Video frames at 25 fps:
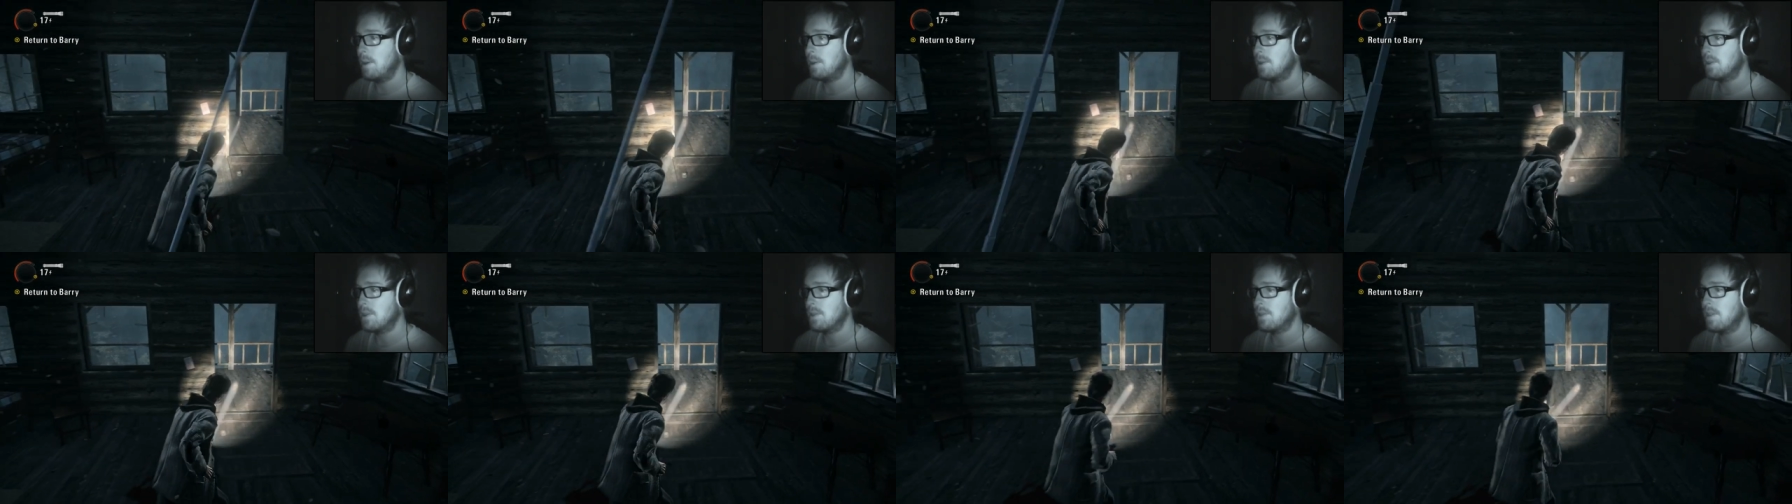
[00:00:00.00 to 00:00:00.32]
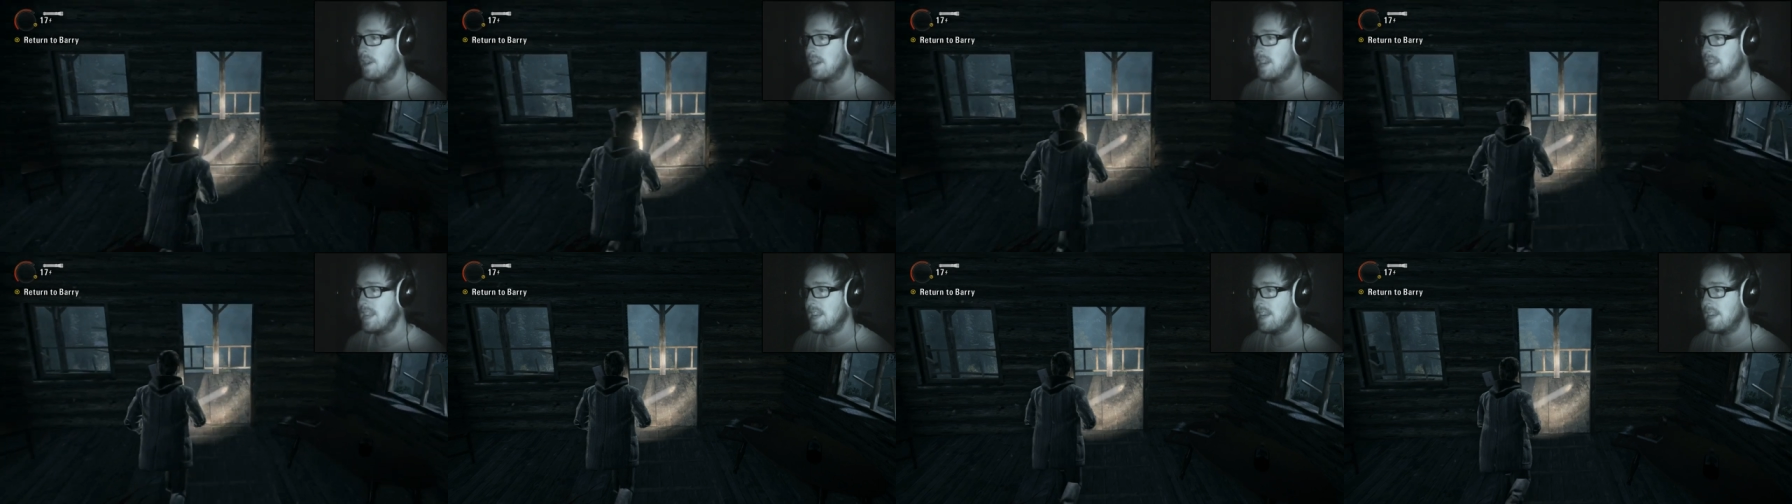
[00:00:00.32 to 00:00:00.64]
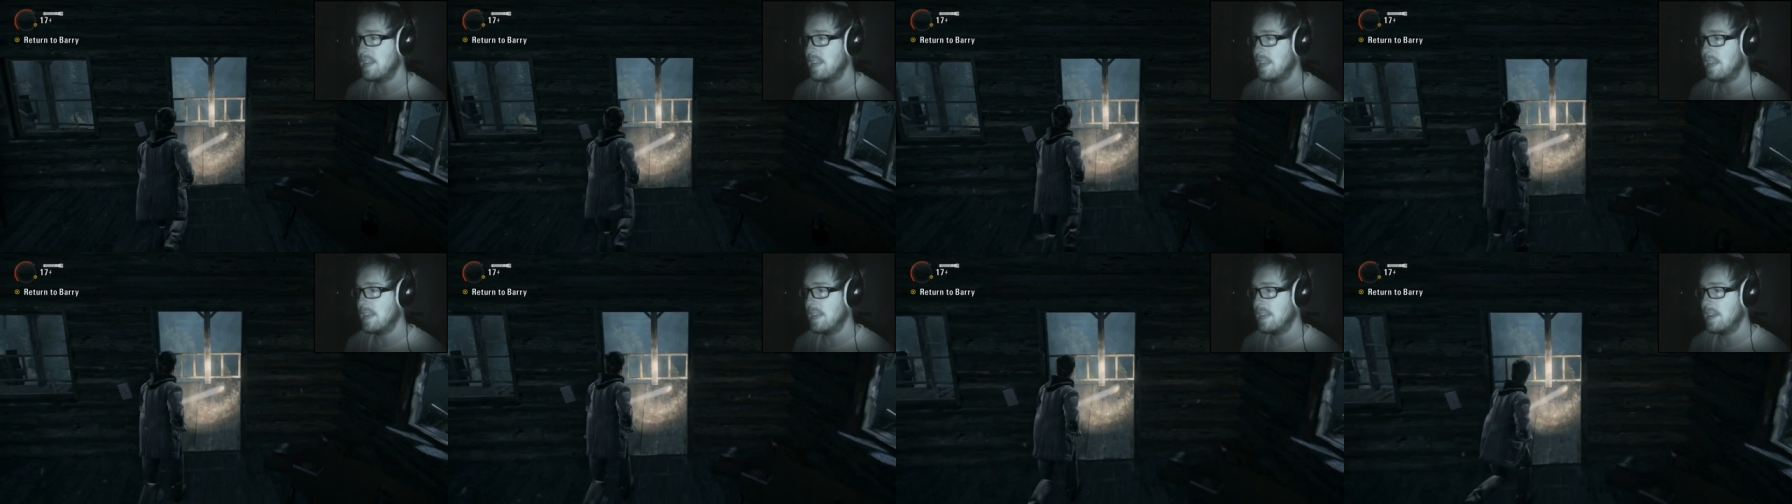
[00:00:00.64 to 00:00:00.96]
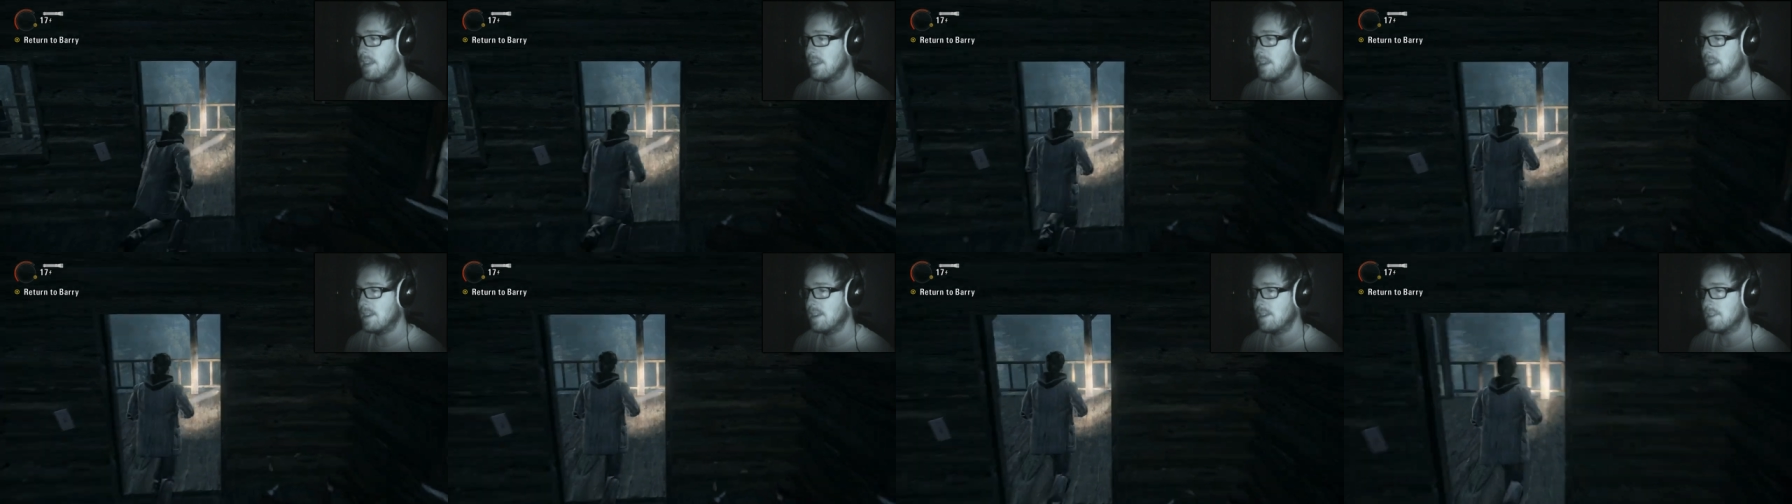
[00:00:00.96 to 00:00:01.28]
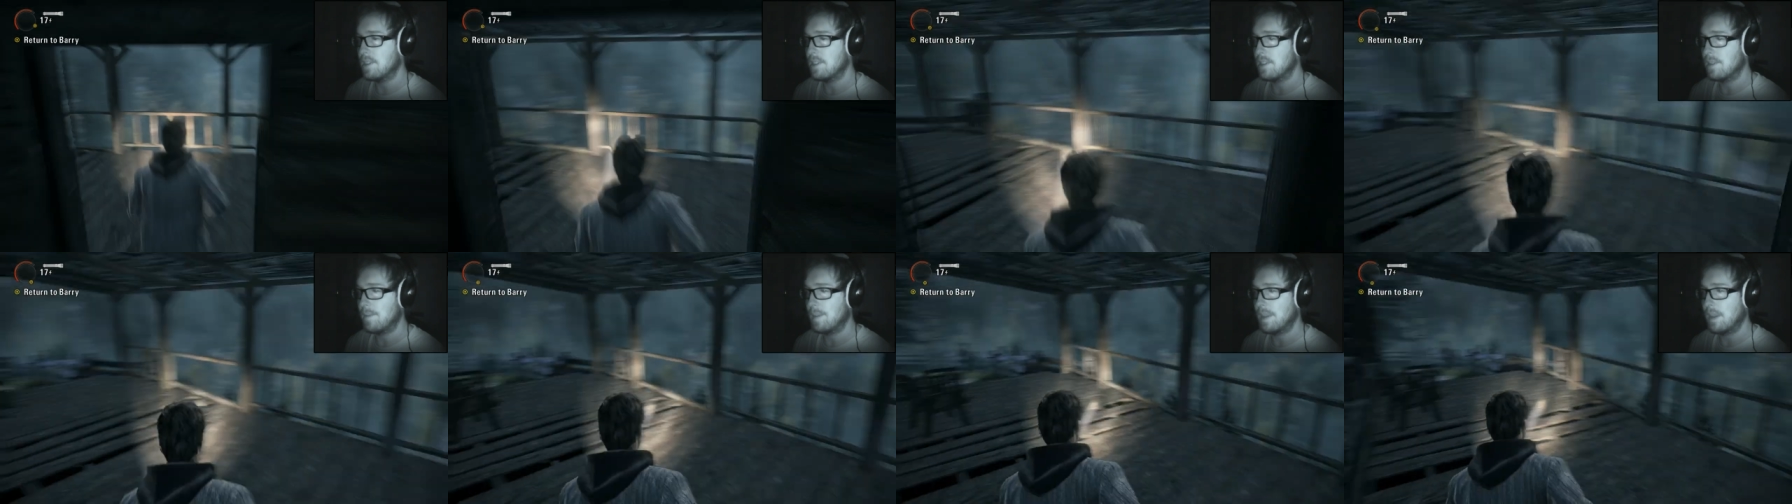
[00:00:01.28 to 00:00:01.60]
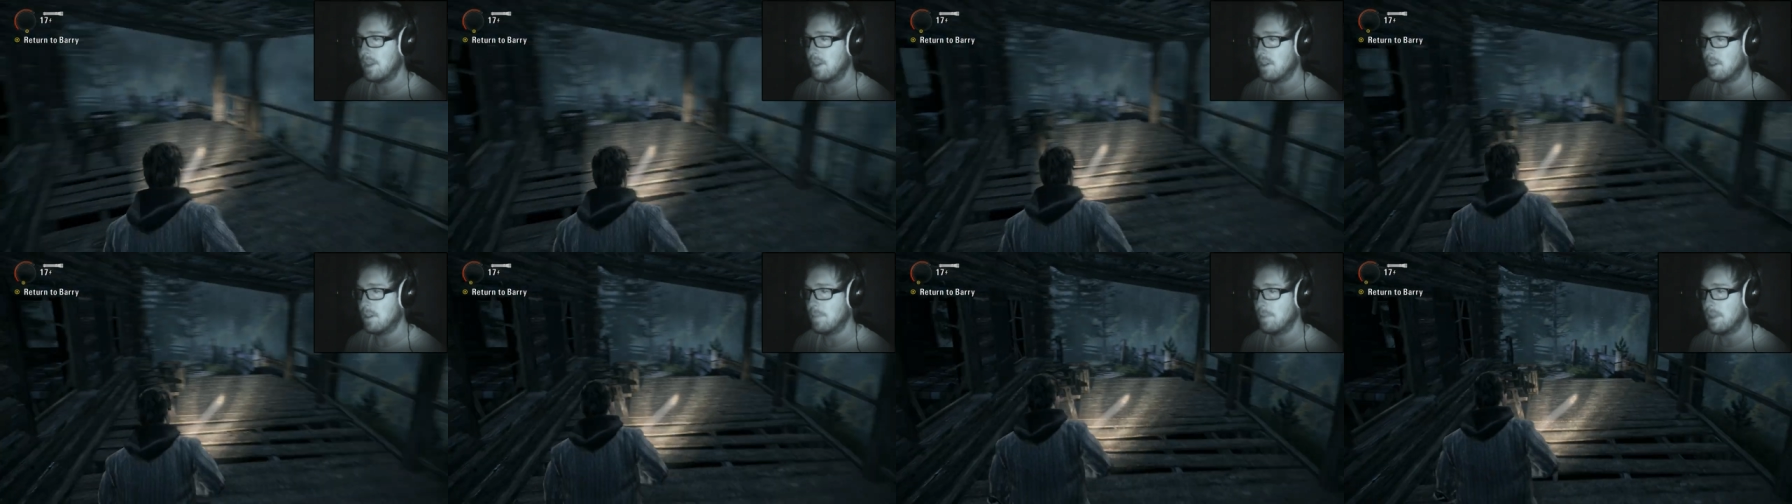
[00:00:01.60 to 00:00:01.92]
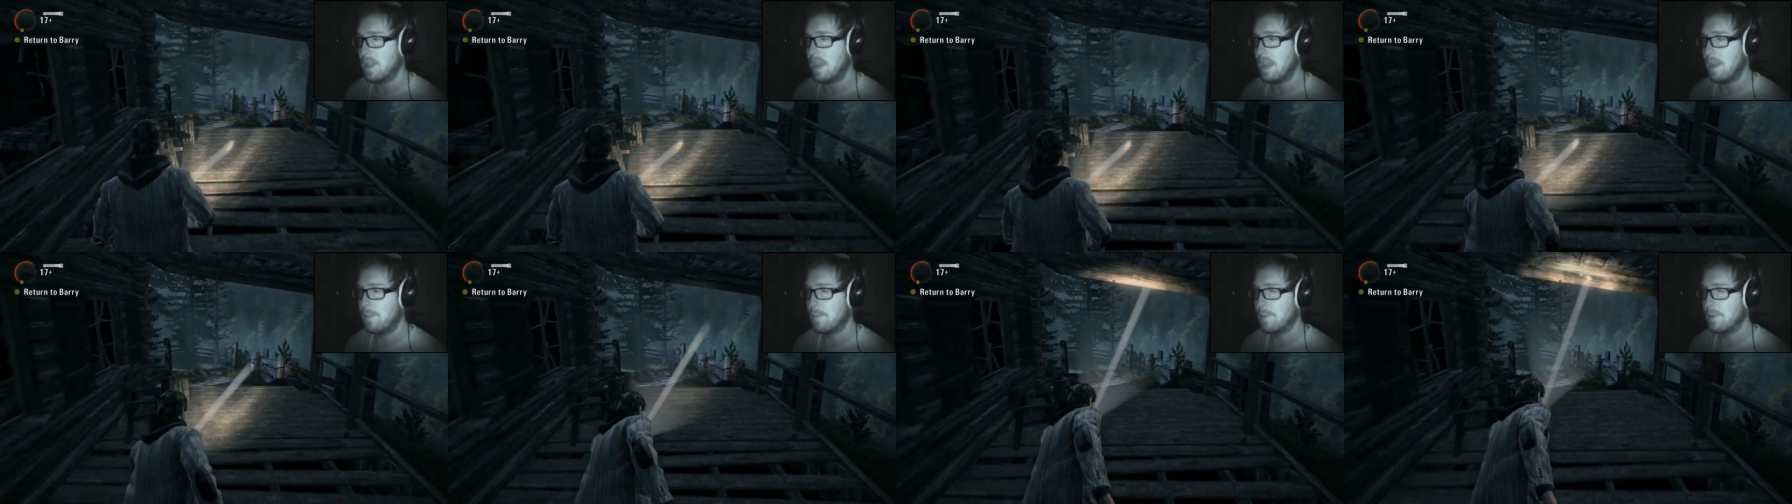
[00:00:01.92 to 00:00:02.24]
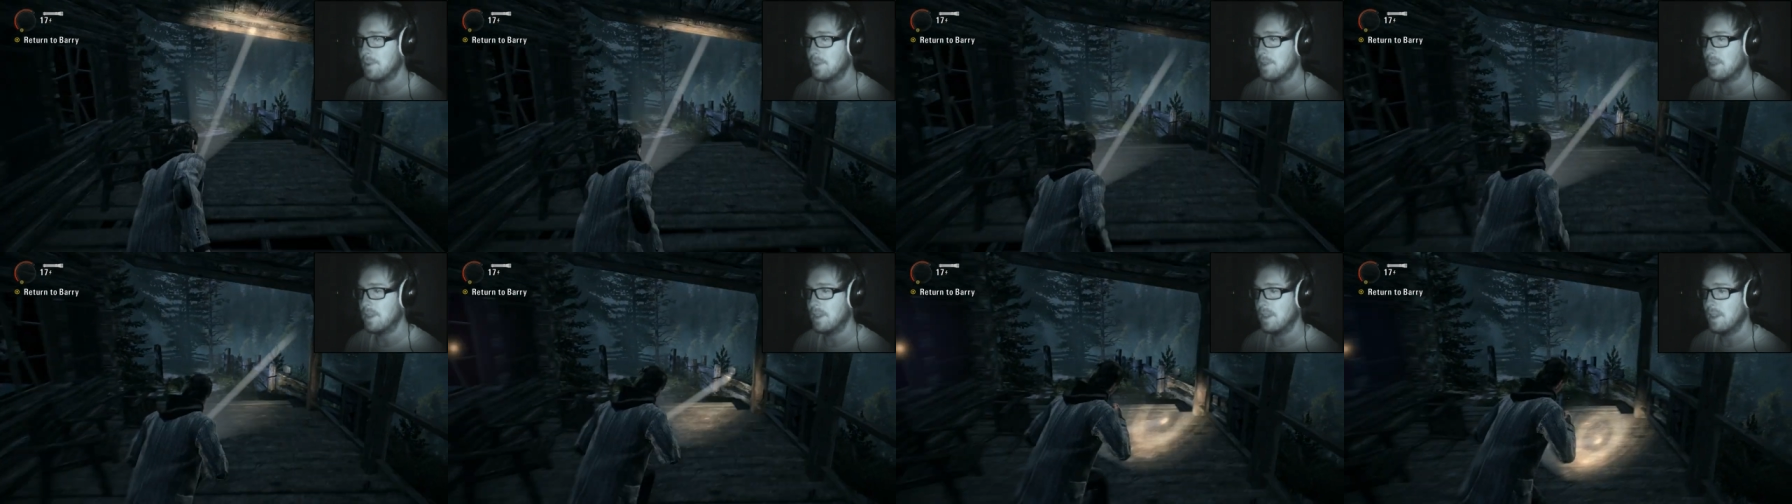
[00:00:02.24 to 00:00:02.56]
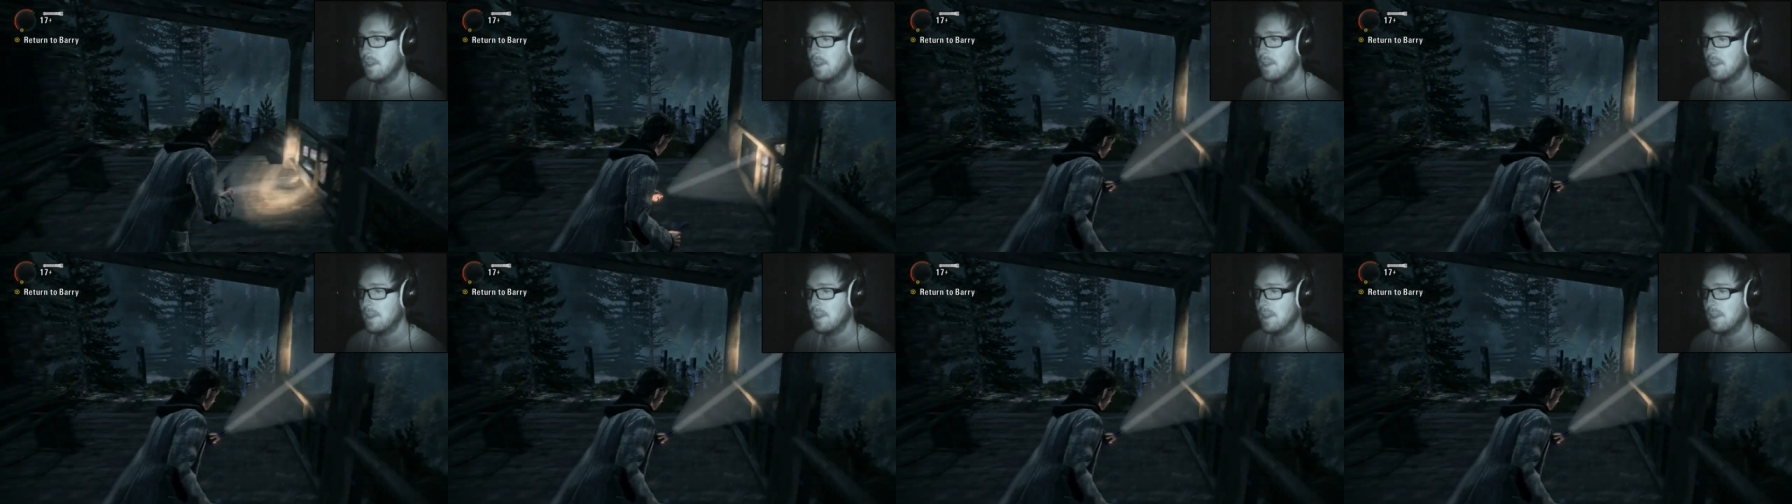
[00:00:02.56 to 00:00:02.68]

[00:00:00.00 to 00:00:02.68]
was already in here and something horrible happened.